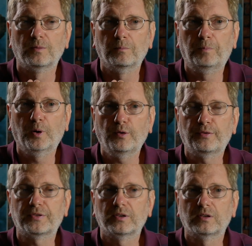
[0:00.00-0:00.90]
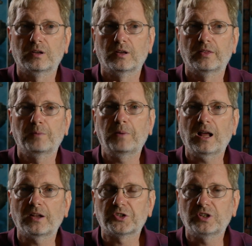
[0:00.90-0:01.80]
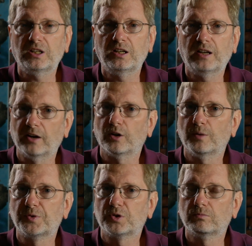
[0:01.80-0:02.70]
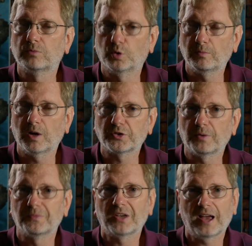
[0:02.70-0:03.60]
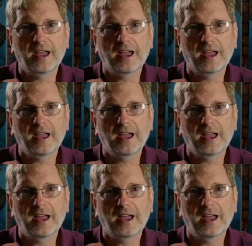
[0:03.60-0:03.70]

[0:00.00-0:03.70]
both the Palestinian Arabs, who are Muslims,